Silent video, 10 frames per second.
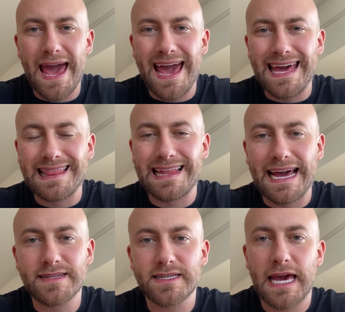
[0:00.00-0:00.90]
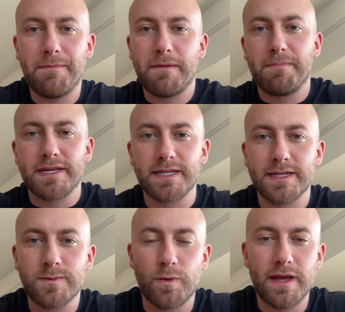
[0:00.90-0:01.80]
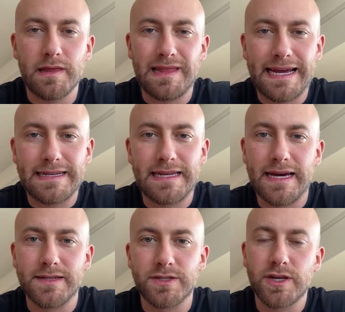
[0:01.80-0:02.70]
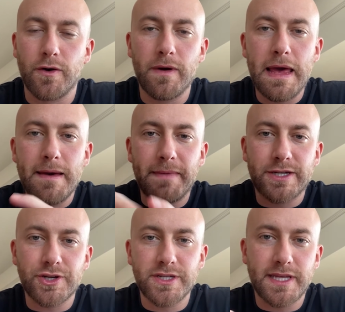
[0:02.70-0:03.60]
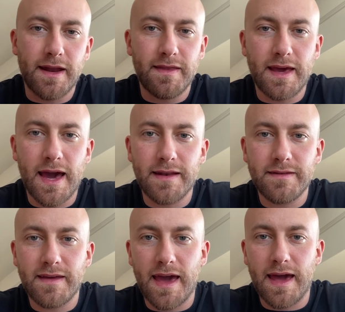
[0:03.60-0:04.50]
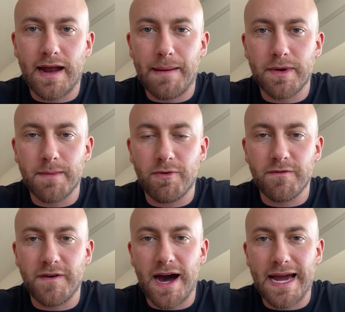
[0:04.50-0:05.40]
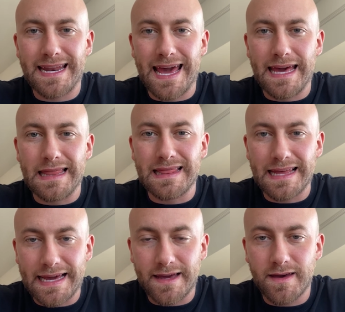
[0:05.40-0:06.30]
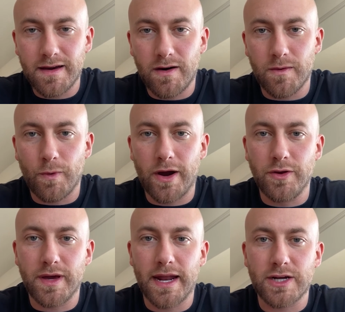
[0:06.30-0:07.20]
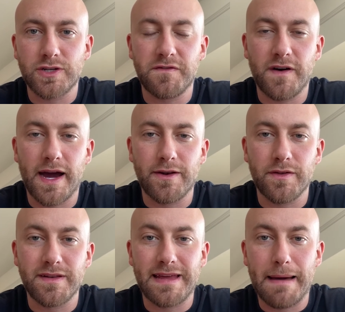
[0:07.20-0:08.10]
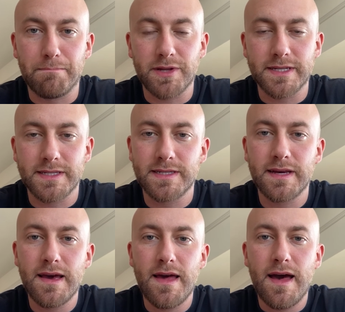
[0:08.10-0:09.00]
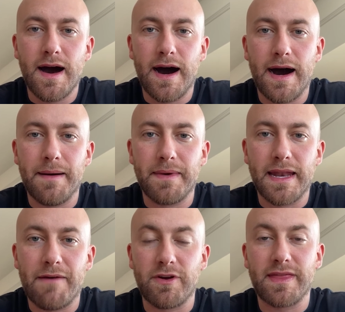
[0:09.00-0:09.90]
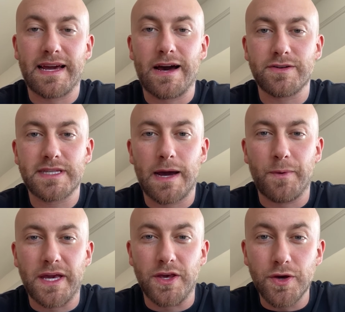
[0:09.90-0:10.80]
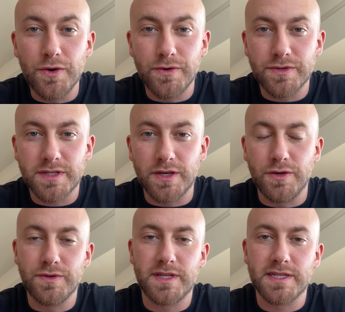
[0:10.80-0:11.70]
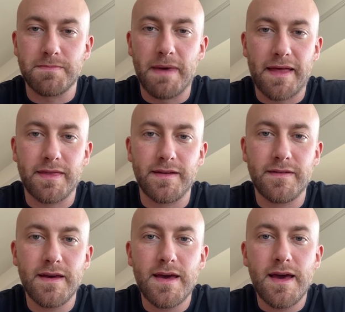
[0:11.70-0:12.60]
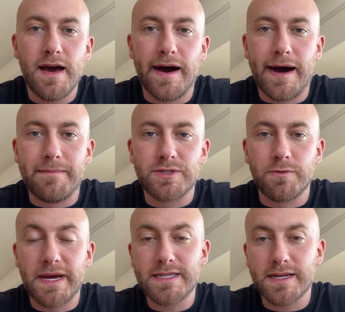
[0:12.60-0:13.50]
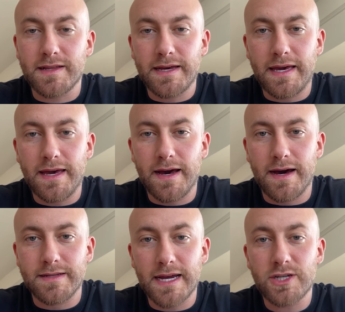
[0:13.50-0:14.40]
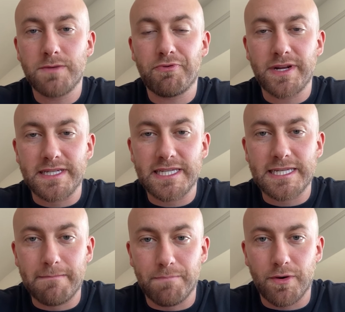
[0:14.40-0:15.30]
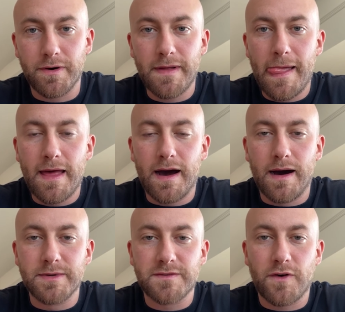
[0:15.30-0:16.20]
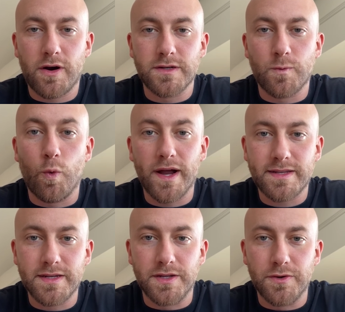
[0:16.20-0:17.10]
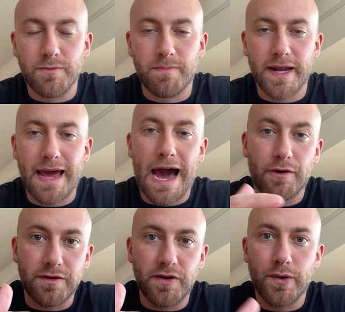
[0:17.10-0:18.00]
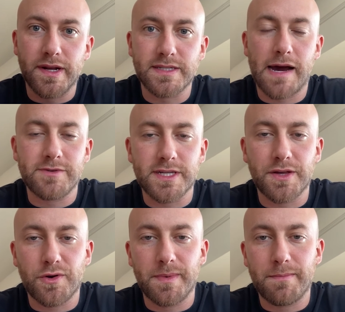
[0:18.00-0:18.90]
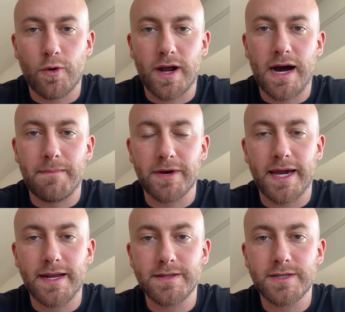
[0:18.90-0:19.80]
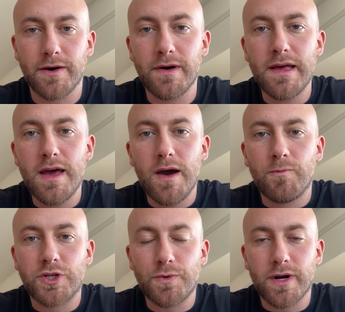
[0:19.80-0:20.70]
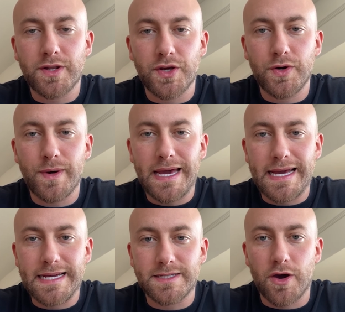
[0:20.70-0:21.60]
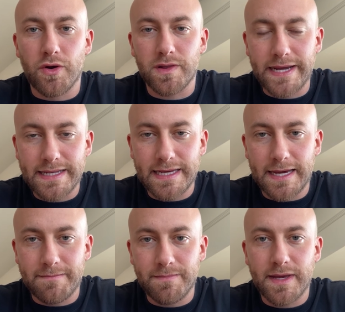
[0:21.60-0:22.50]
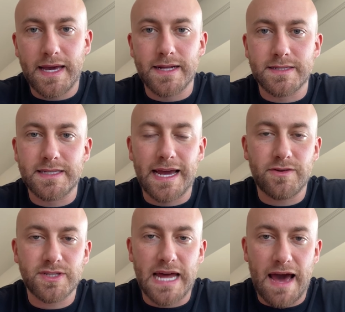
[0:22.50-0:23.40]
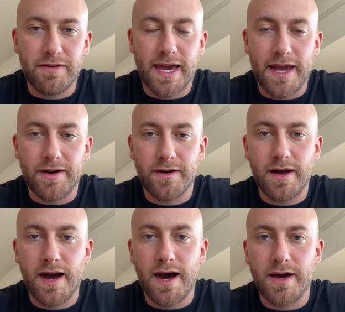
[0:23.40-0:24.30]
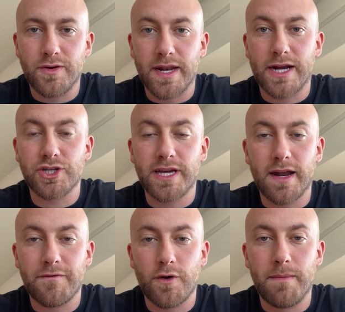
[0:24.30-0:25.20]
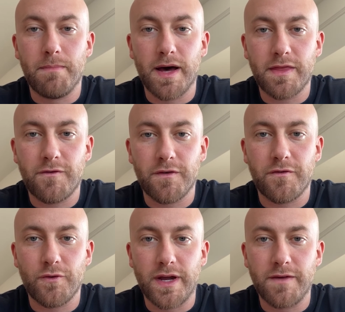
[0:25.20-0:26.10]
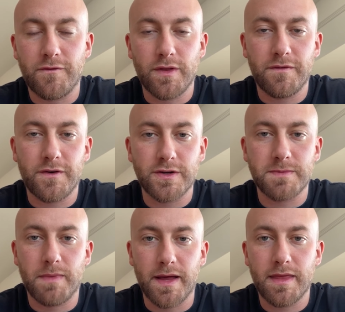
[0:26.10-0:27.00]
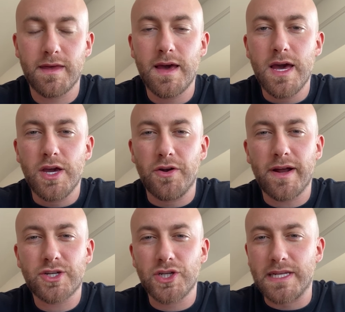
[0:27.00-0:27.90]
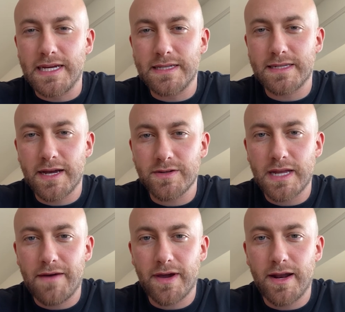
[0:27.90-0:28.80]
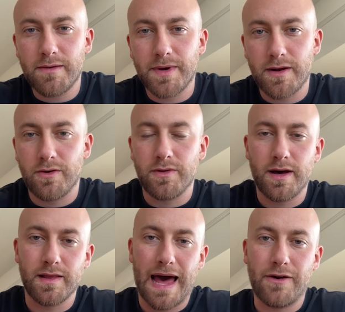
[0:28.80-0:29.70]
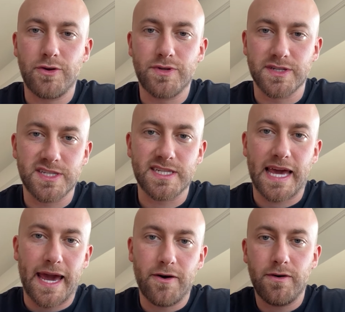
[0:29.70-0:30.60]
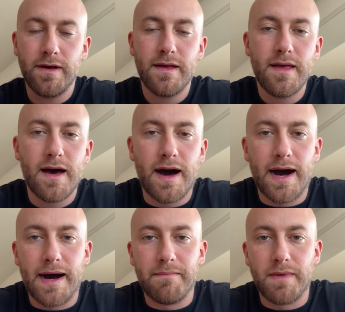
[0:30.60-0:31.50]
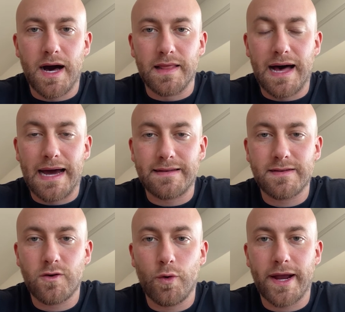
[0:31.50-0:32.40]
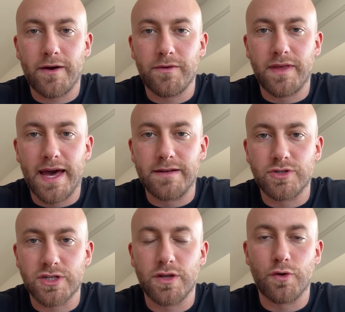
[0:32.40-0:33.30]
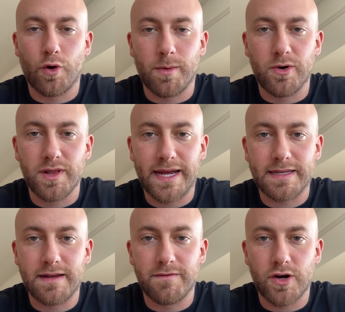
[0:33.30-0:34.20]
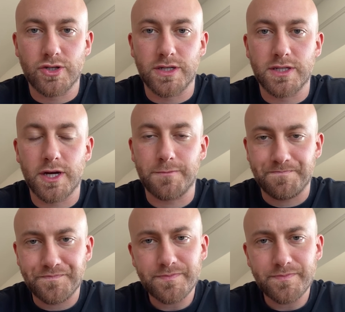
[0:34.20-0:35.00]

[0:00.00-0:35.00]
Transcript: a landscaping business with LinkedIn. So make sure you stay to the end, and I'm gonna provide a link on where you can actually find all the templates and everything else that we use to use this method. So basically, it's actually pretty simple as far as what to do, but how to do it is obviously a little bit more complicated. So what you want to do is go to LinkedIn, get Sales Navigator. You can actually get it for a month for free for the first month. You don't actually need Sales Navigator, but it'll allow you to scale a lot quicker than just the normal LinkedIn version. So